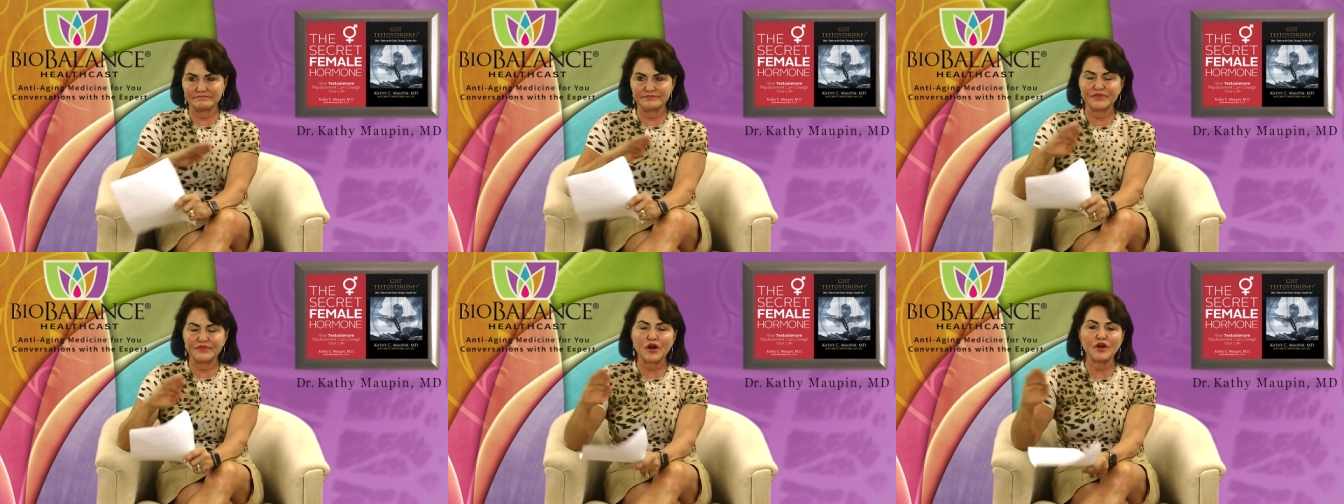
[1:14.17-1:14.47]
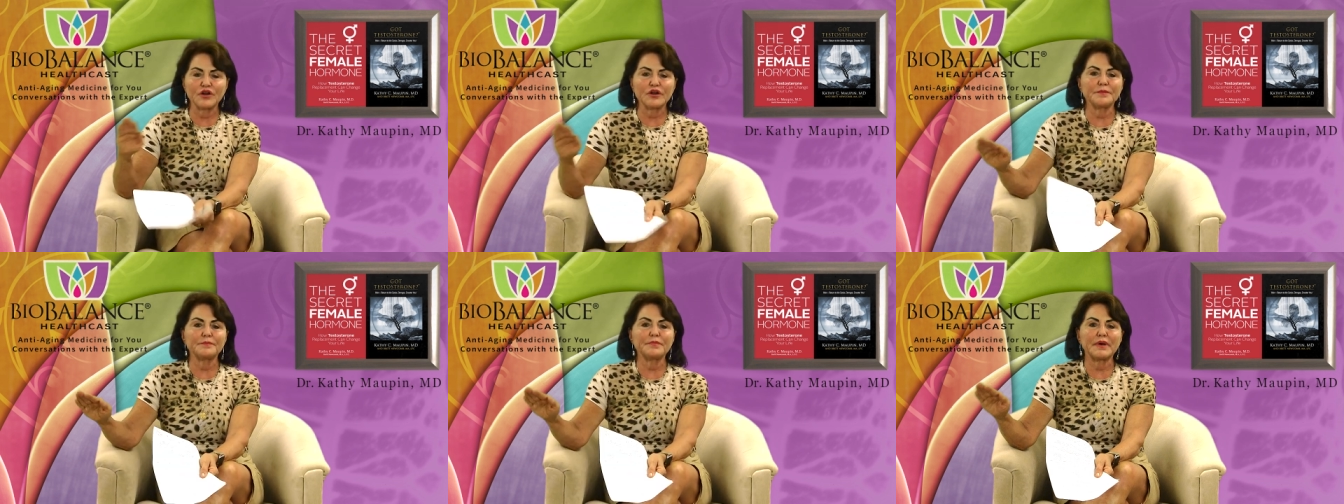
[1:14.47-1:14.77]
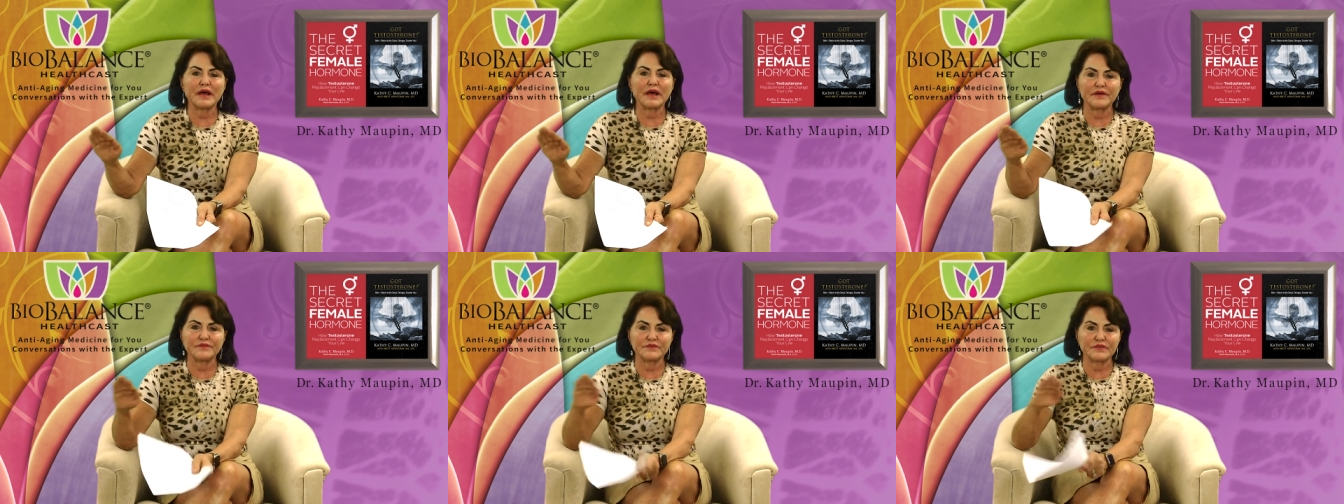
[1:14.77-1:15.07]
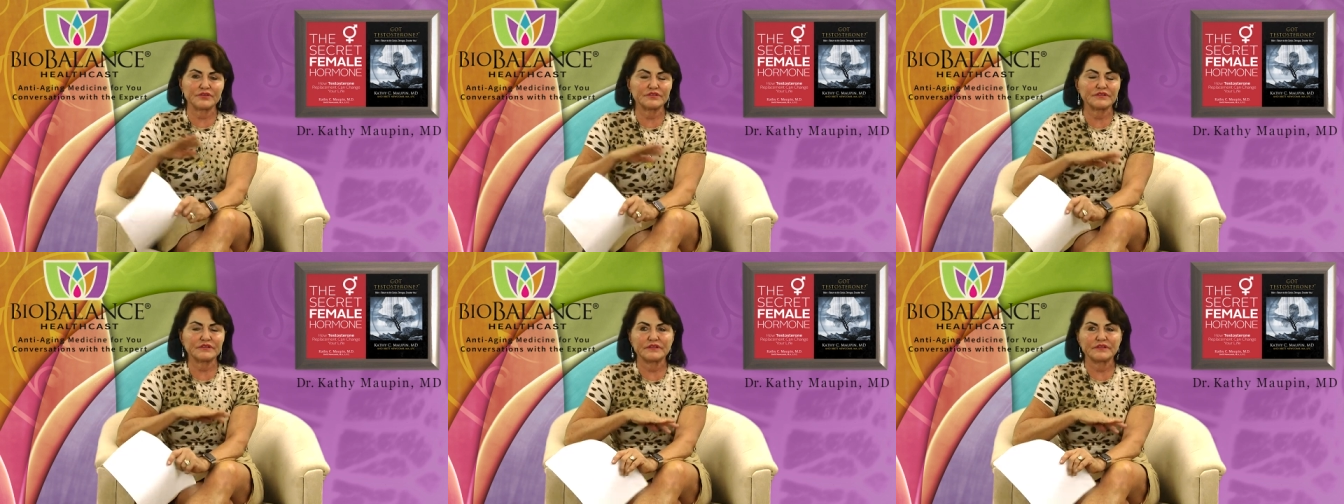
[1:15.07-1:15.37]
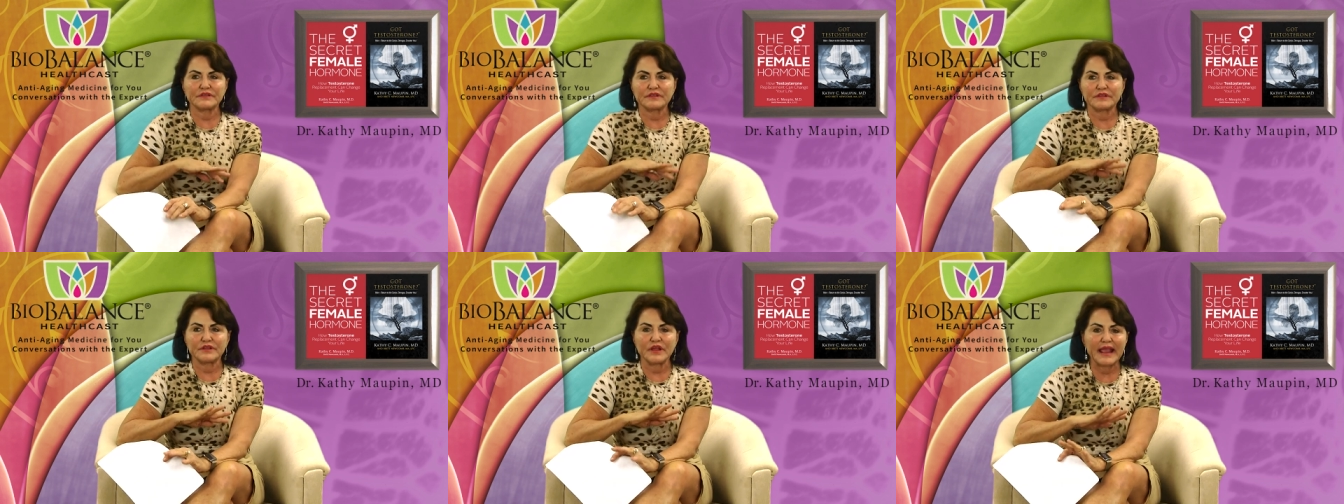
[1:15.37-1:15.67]
far and above, there's
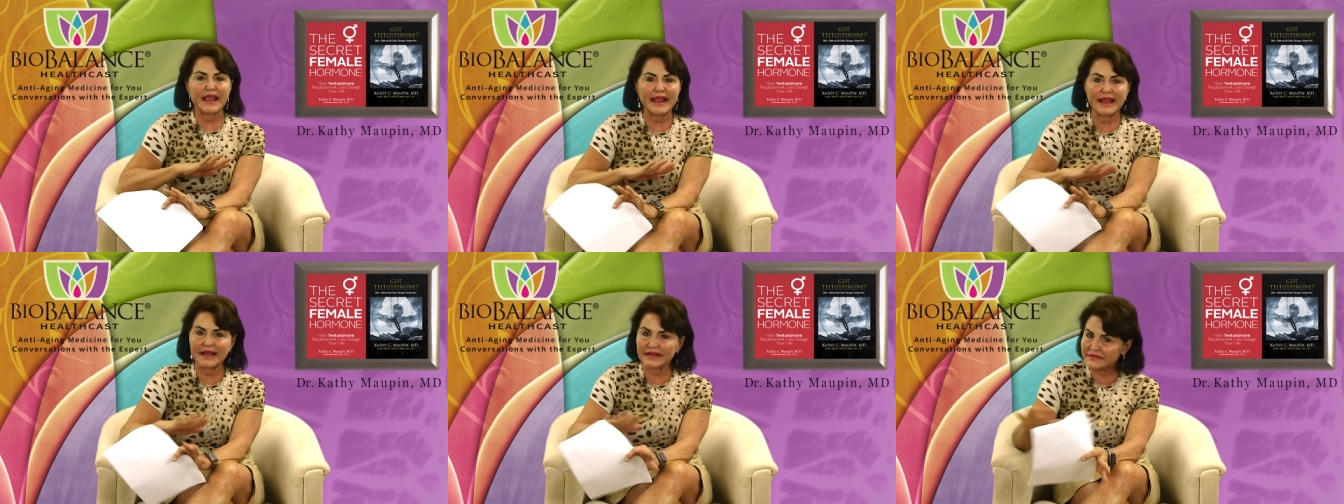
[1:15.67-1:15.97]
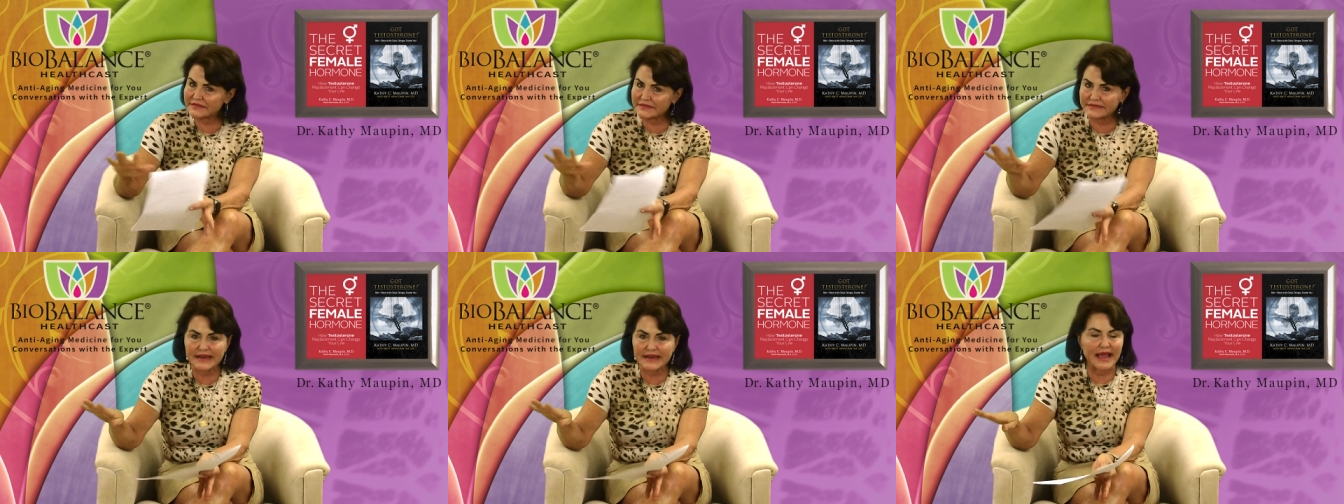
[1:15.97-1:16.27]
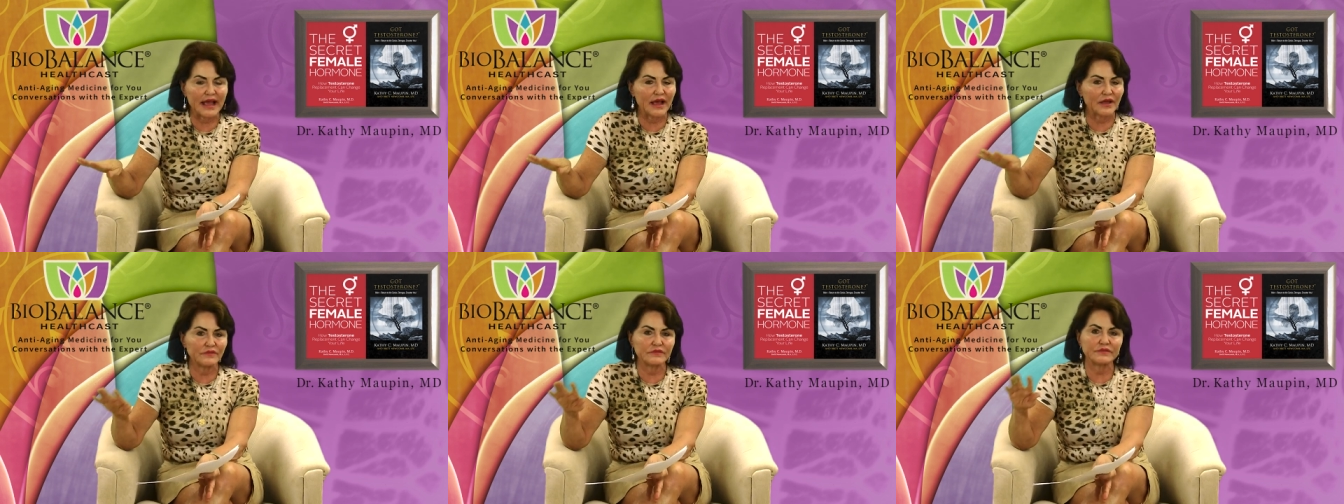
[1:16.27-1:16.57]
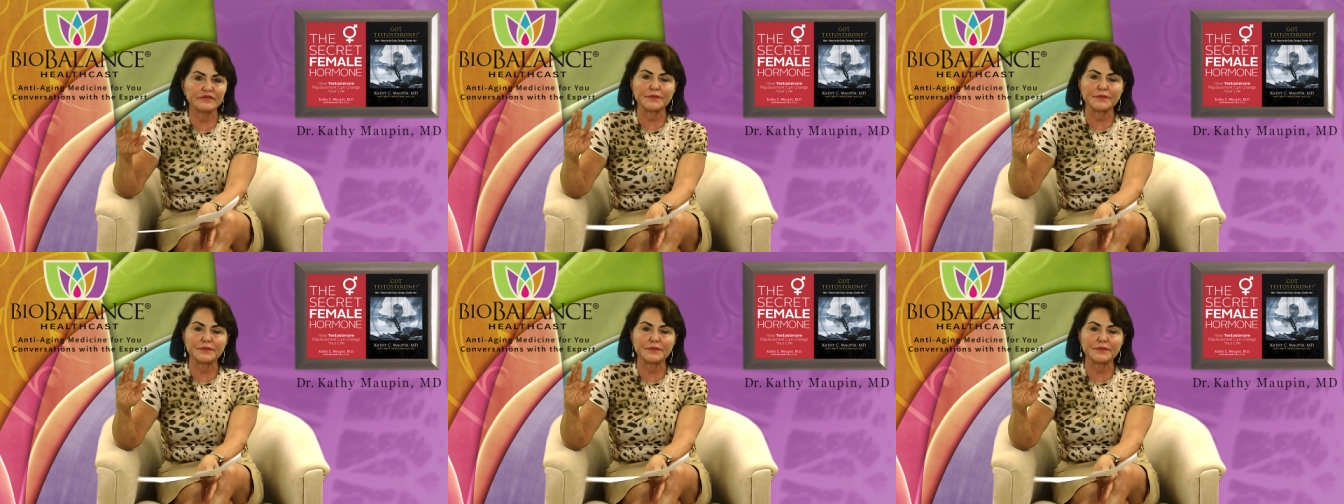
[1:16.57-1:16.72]
hands down